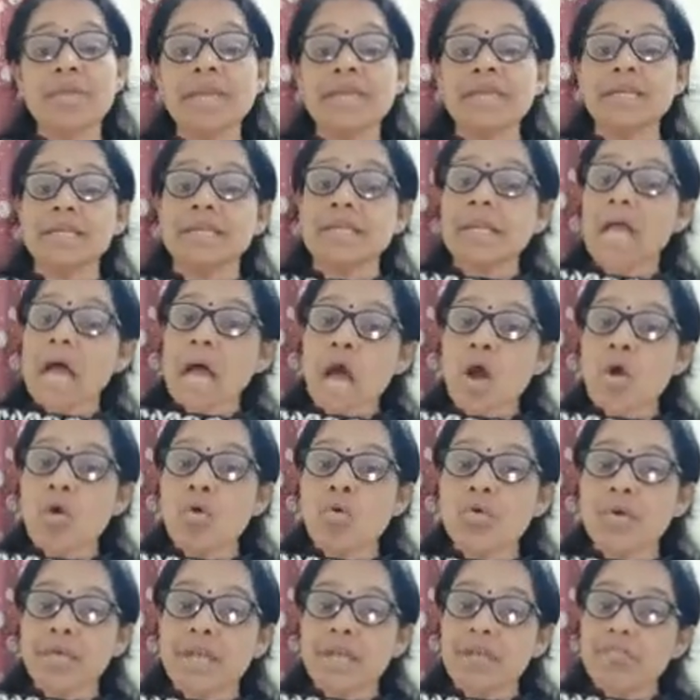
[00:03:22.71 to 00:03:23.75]
Now
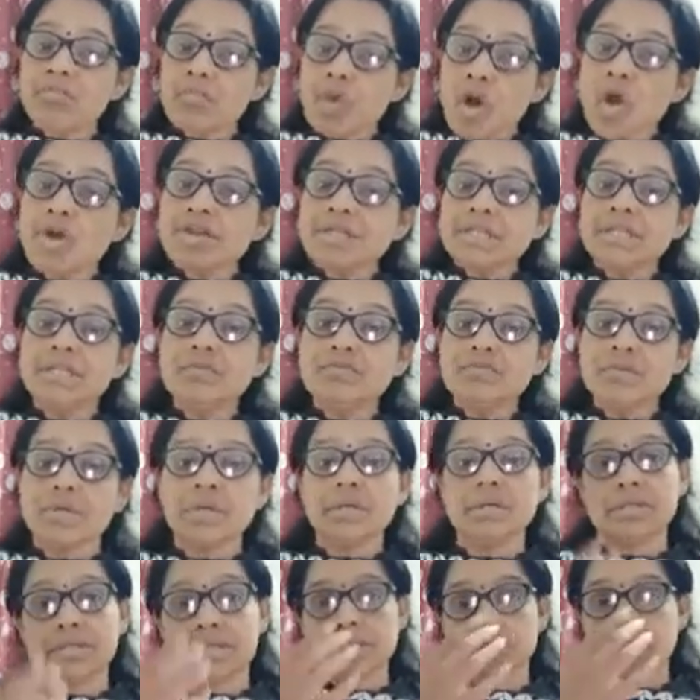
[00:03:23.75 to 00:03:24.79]
in modern
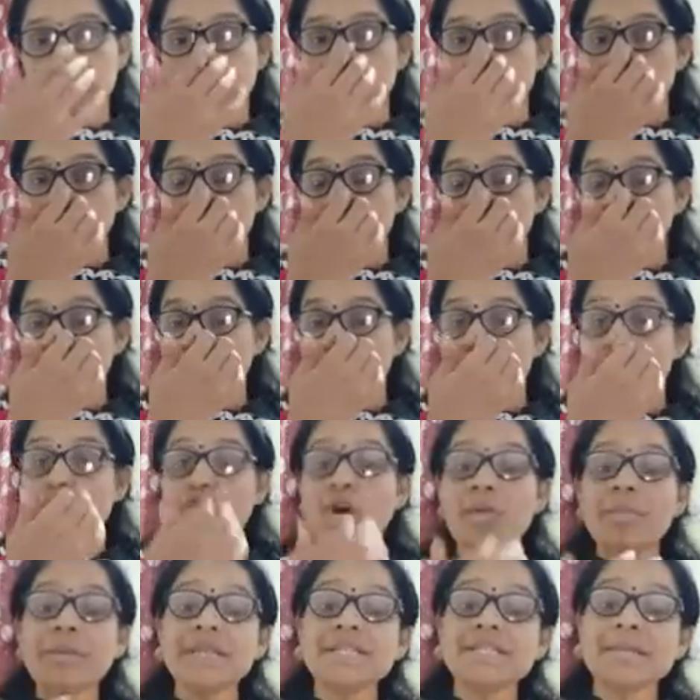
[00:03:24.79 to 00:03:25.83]
world,
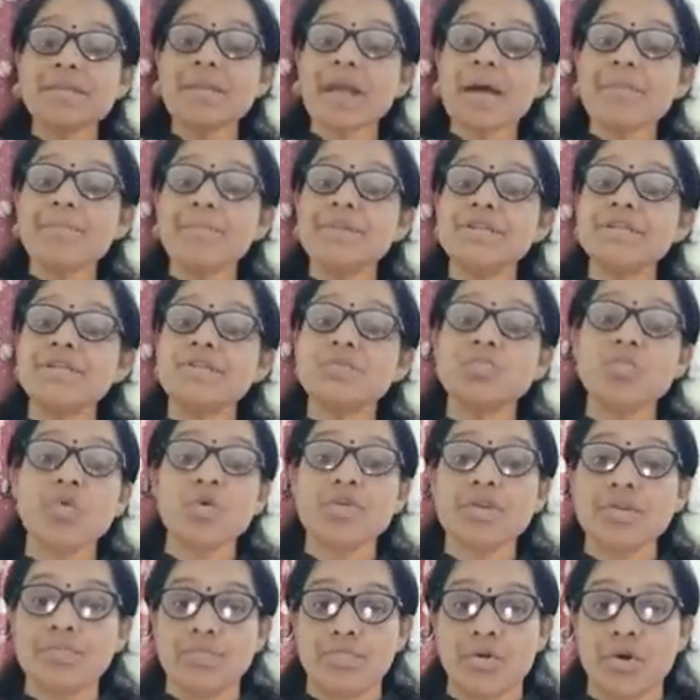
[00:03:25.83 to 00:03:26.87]
economic development is
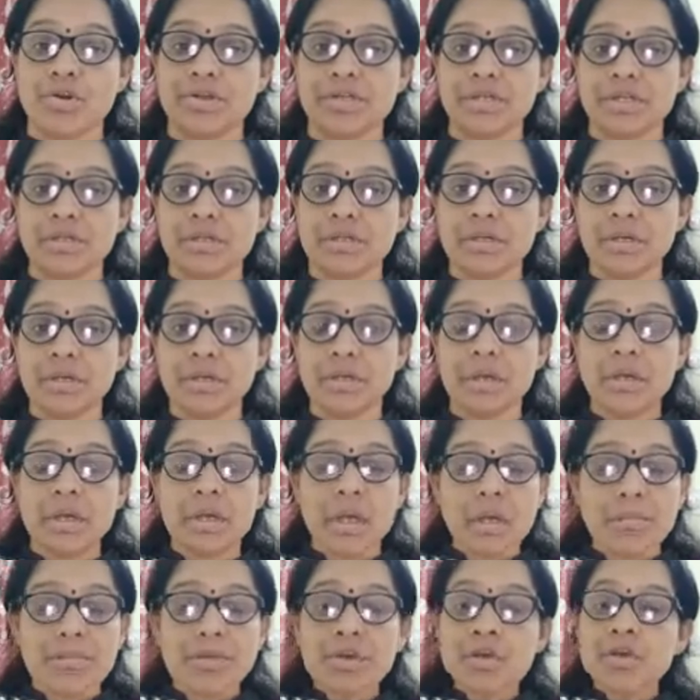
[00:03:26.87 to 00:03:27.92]
more important.
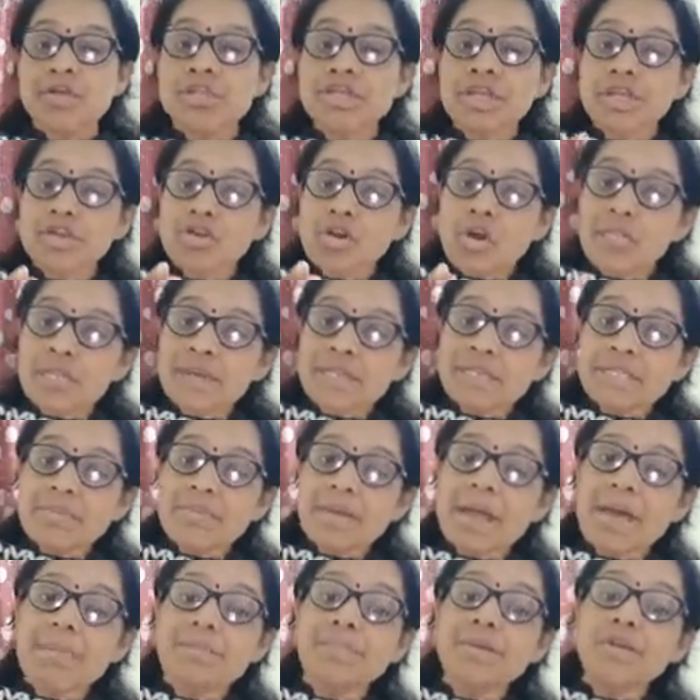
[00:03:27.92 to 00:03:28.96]
Because economic
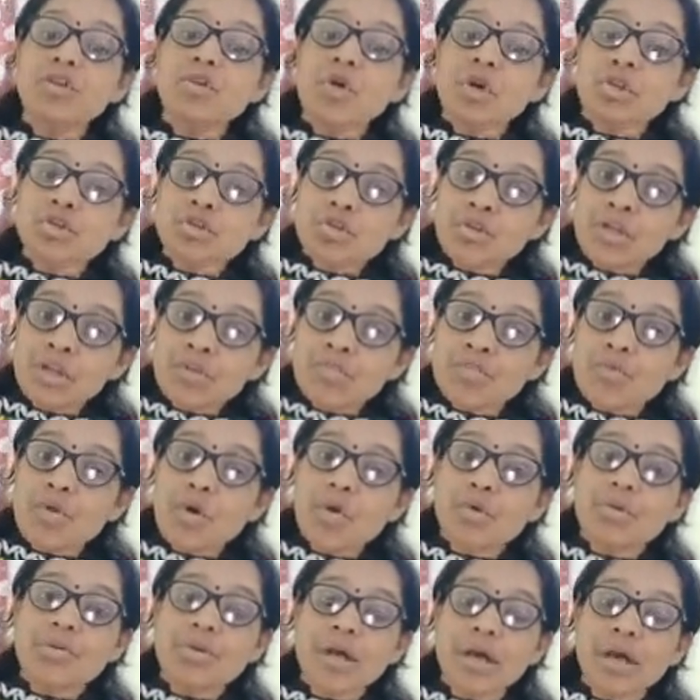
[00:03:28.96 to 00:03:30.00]
development not only
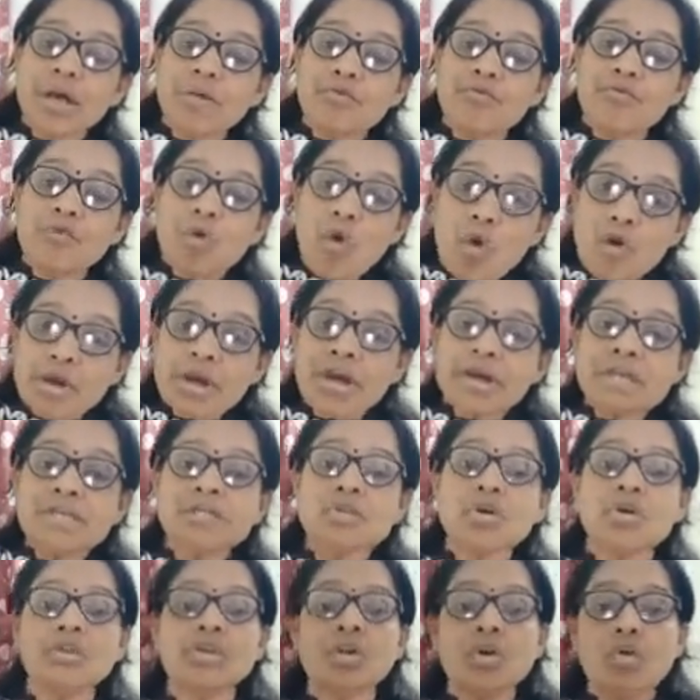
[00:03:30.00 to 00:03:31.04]

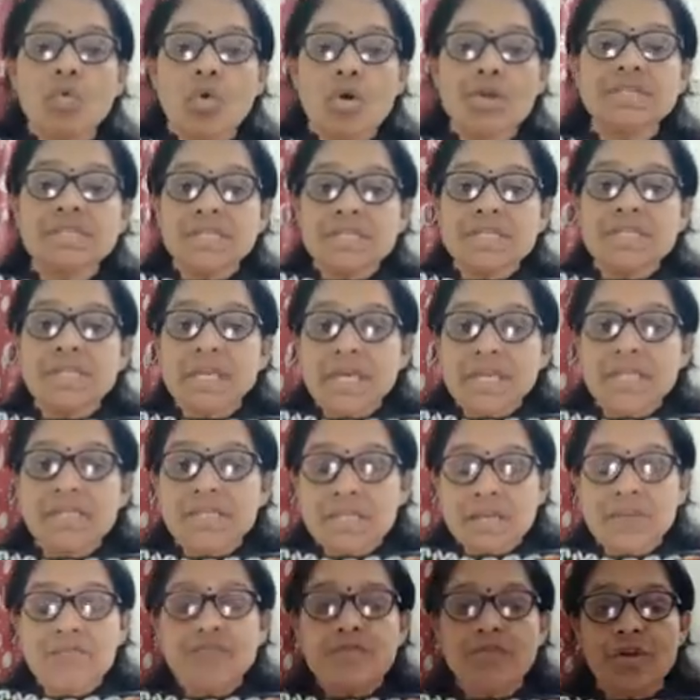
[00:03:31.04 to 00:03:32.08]
focus on the
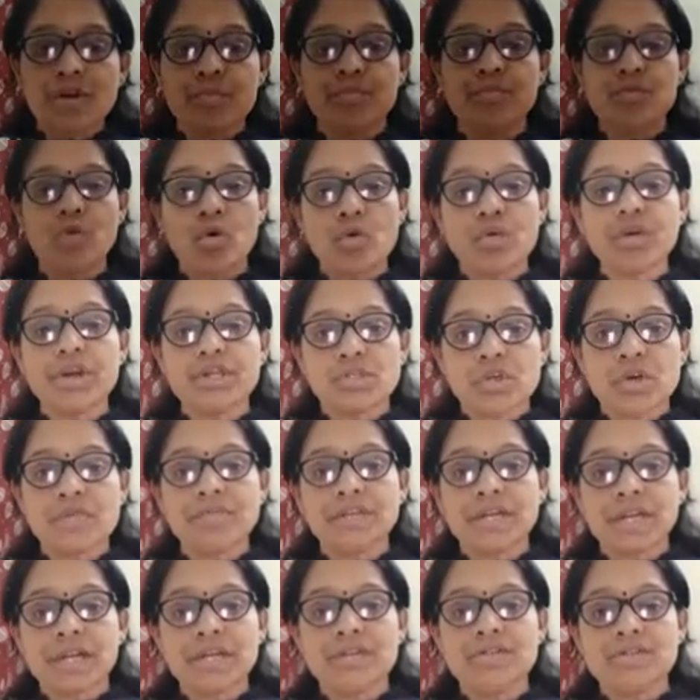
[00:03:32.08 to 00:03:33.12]
quantitative progress
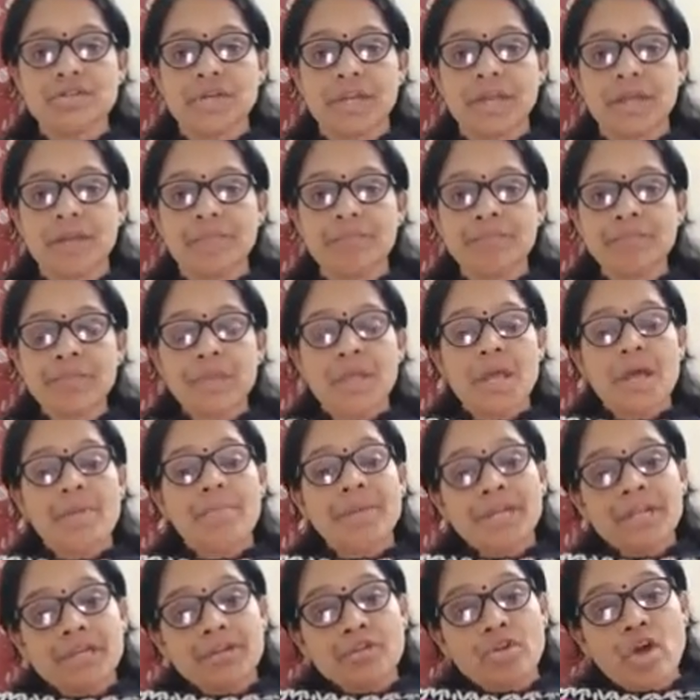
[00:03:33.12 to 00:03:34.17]
of the country,
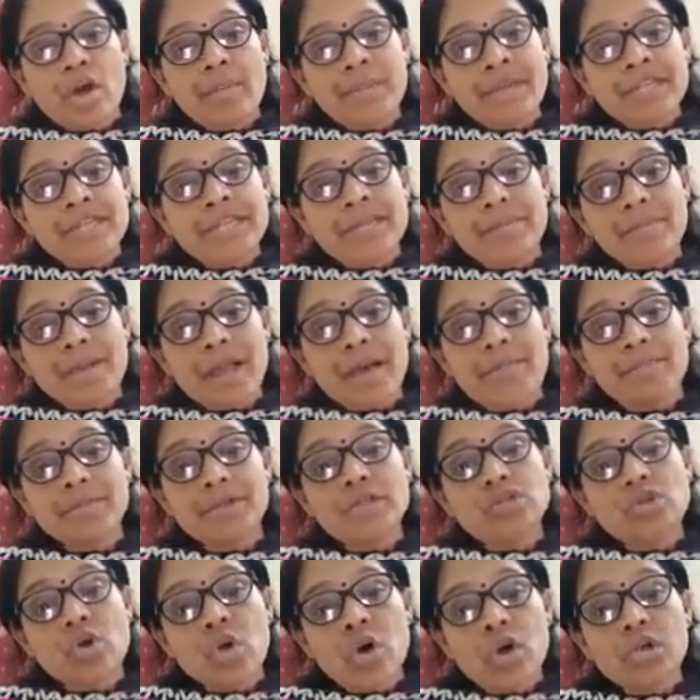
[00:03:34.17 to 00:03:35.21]
but economic
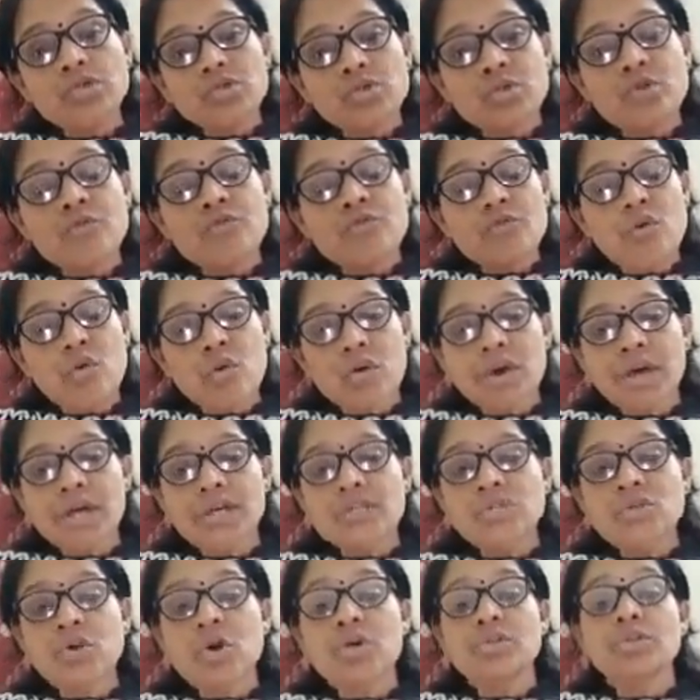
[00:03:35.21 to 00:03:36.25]
development also
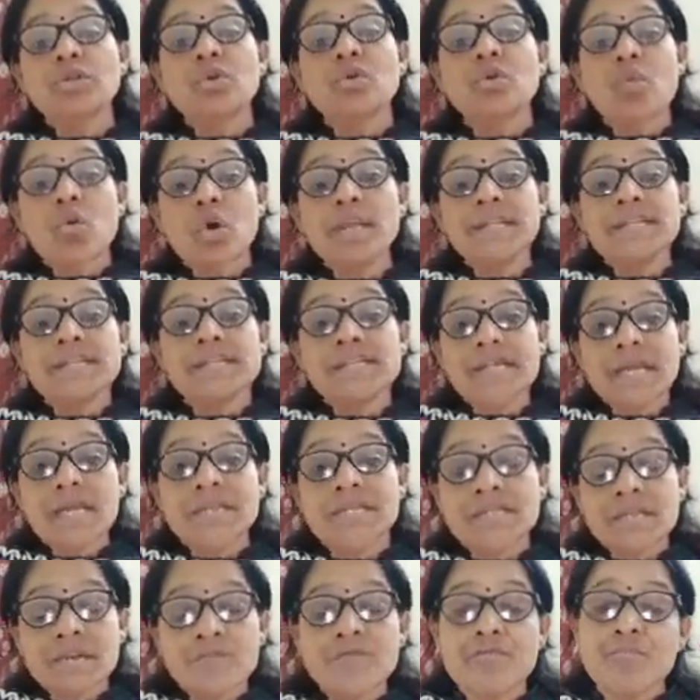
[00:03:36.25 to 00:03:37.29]
focus on the
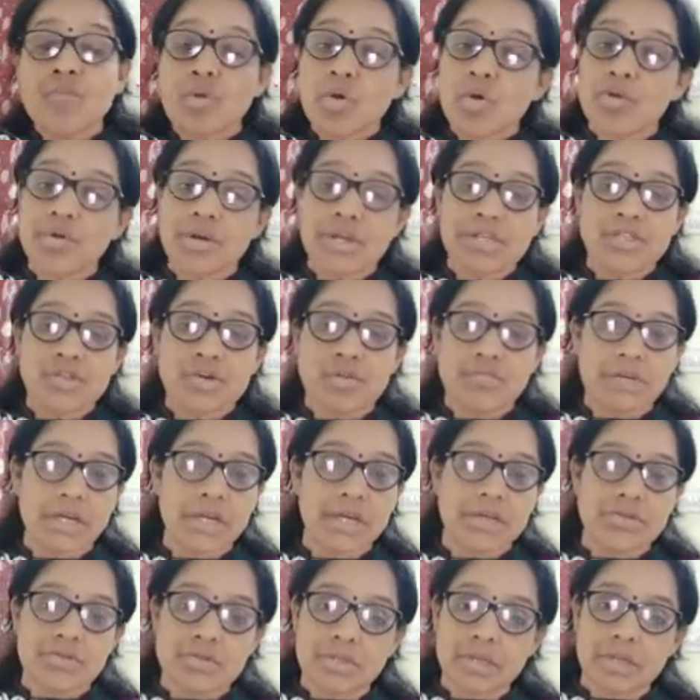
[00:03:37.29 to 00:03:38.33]
qualitative progress of the
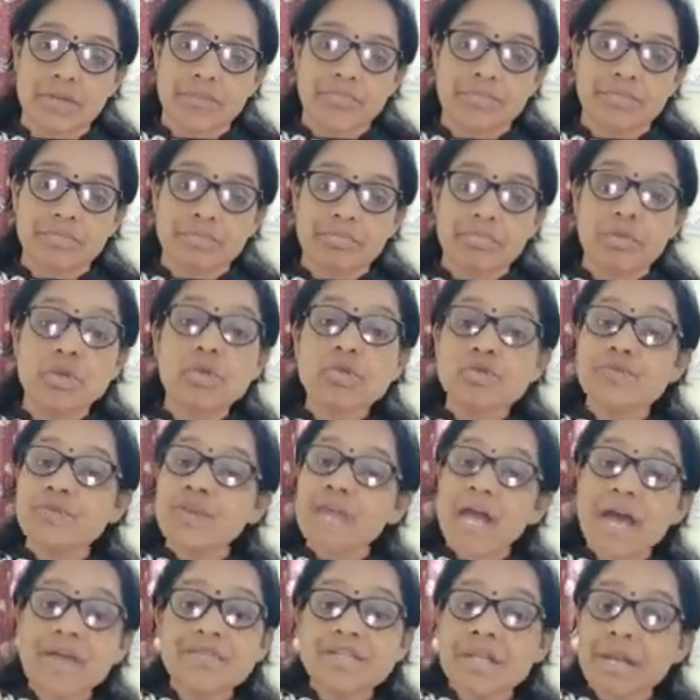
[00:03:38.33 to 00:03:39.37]
country. Because we
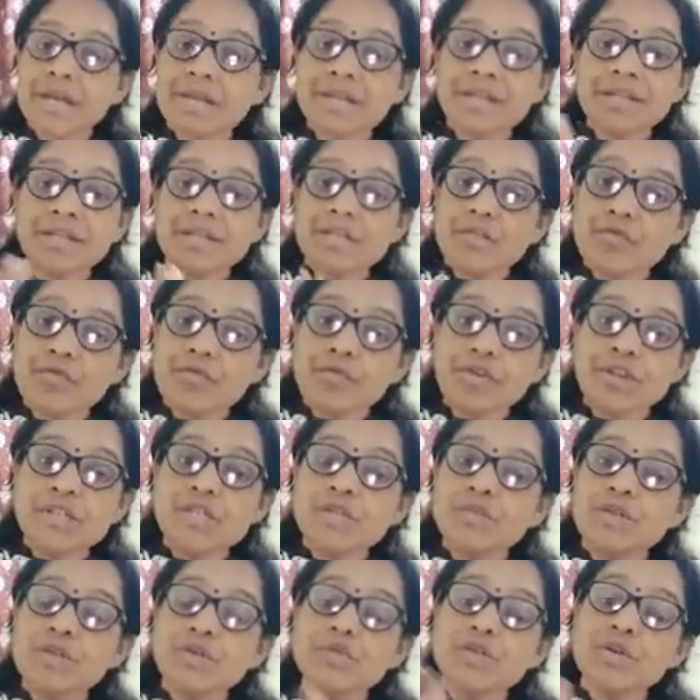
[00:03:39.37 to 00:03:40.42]
have studied the difference
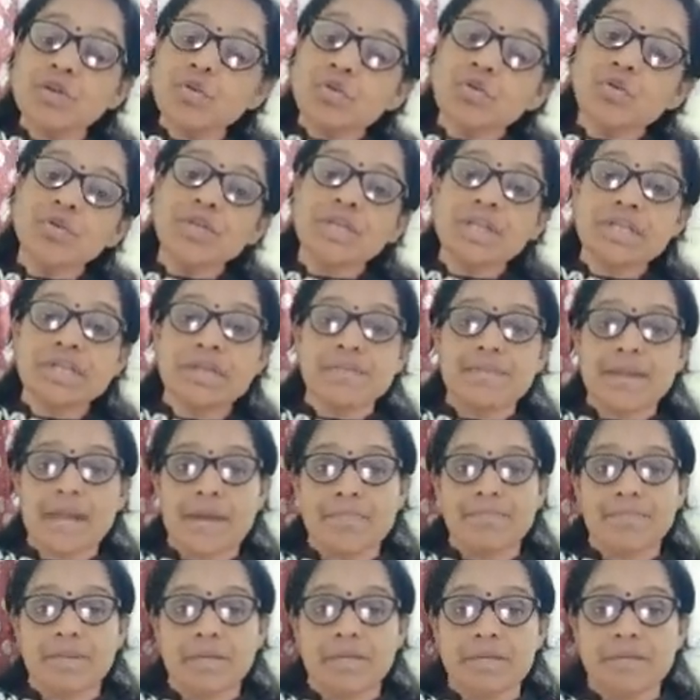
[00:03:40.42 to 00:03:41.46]
between growth and
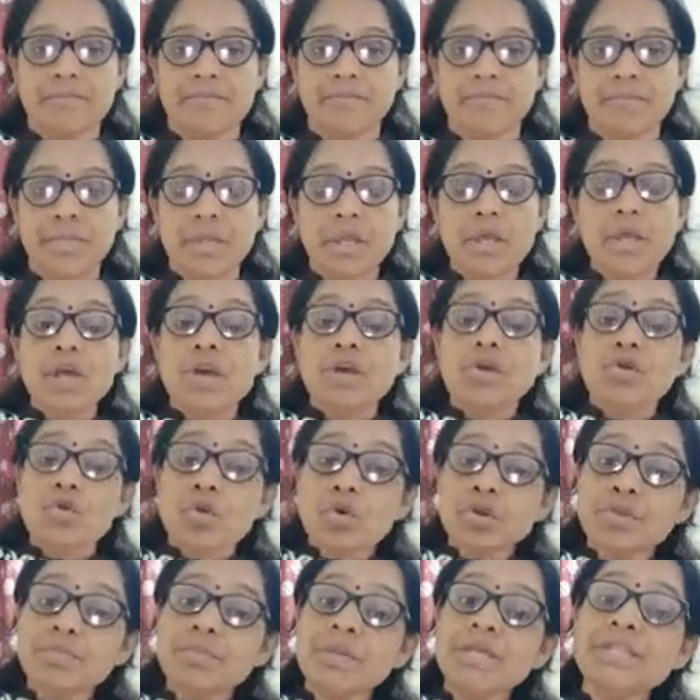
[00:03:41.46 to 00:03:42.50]
development.
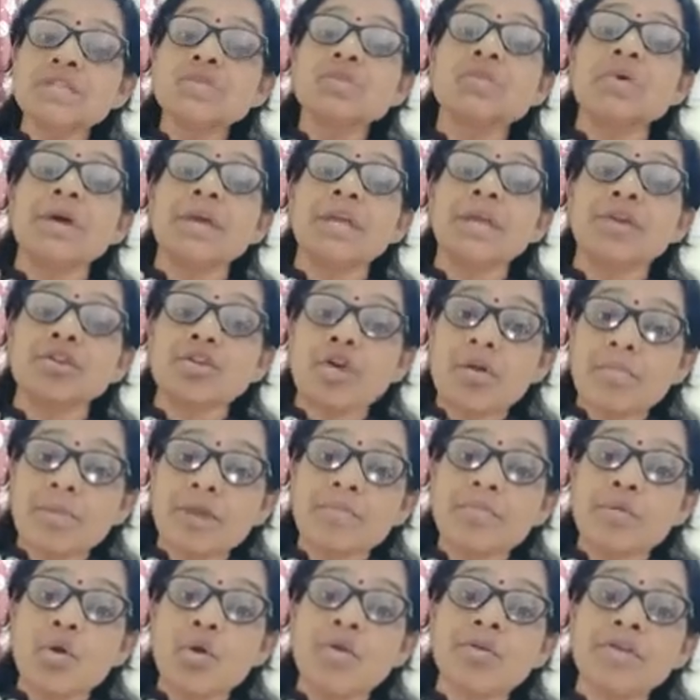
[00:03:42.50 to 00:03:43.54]
Growth means
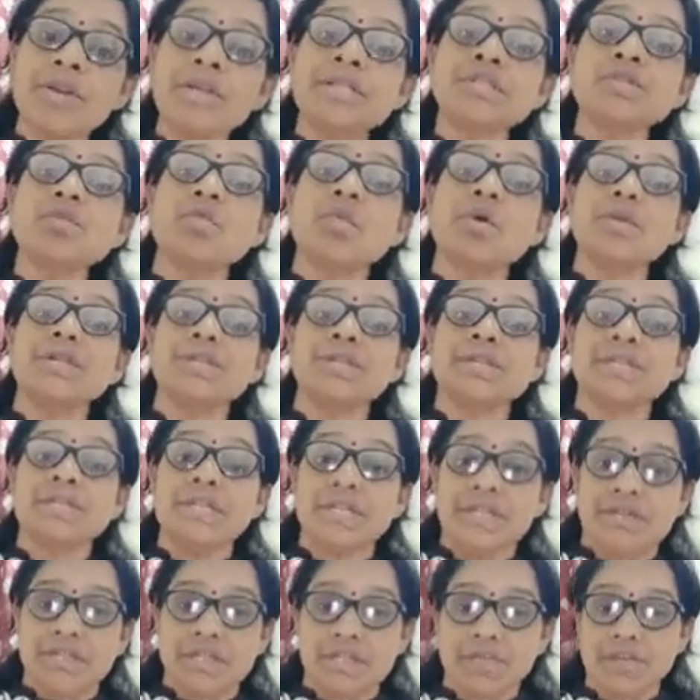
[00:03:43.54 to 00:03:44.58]
economic progress
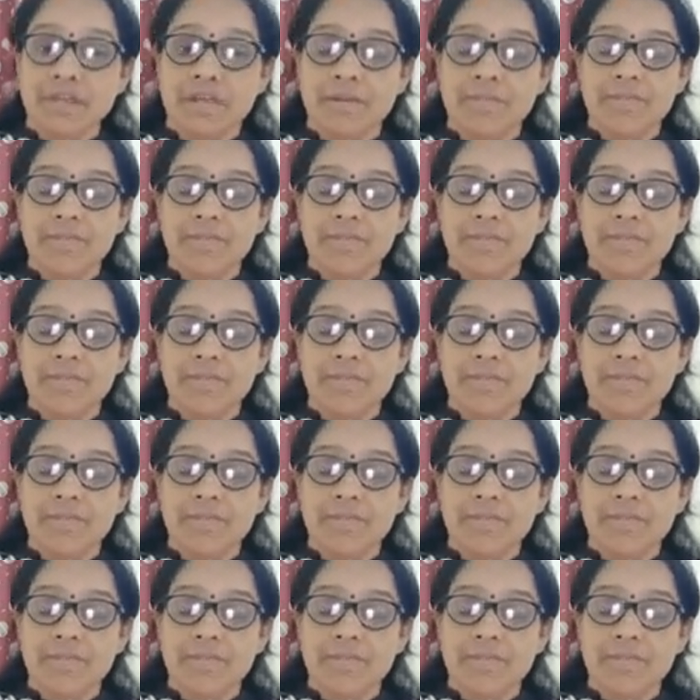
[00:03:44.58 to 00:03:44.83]
quantitatively.